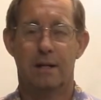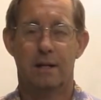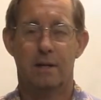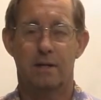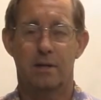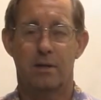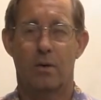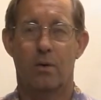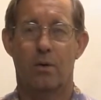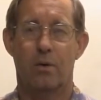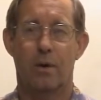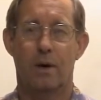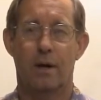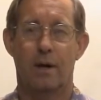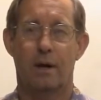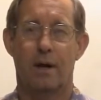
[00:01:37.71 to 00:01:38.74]

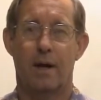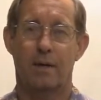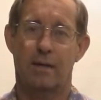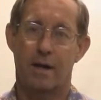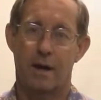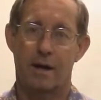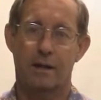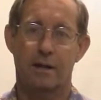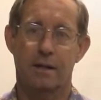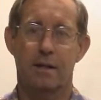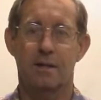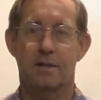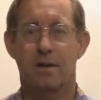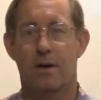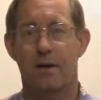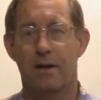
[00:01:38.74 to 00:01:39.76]
So I thought I'd get a
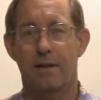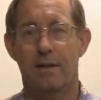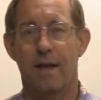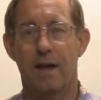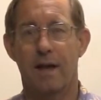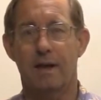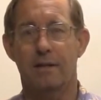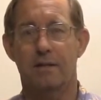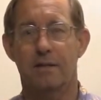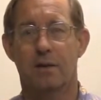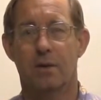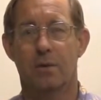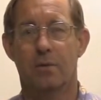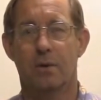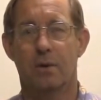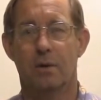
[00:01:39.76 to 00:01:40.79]
start on that. So
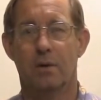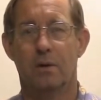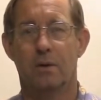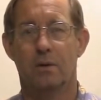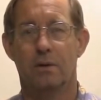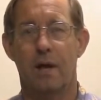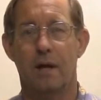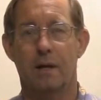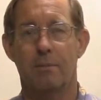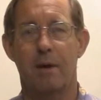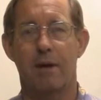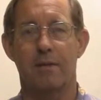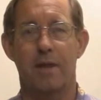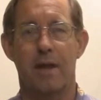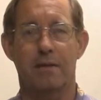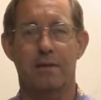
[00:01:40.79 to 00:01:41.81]
we'll talk
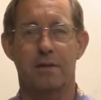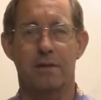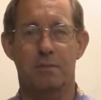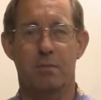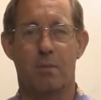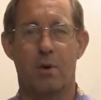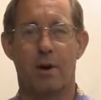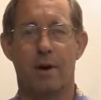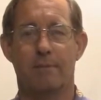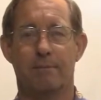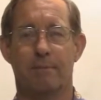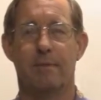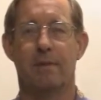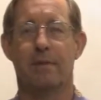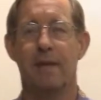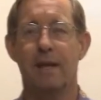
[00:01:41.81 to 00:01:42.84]
about that this morning.
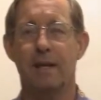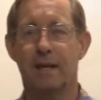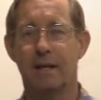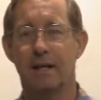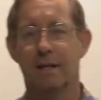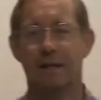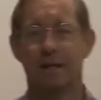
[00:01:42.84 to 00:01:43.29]
Thank you.